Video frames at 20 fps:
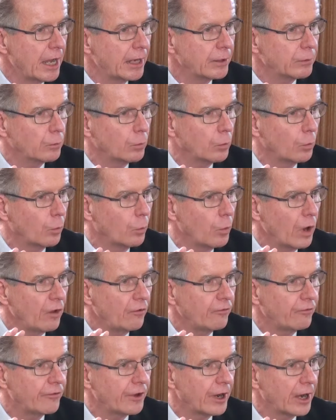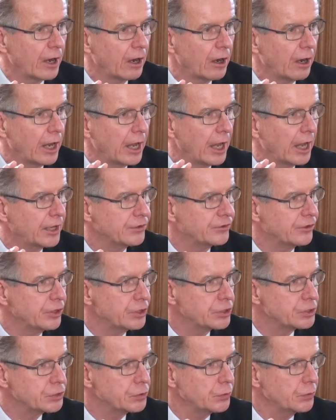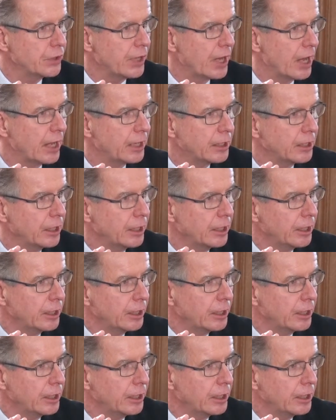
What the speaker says: at welfare as an issue that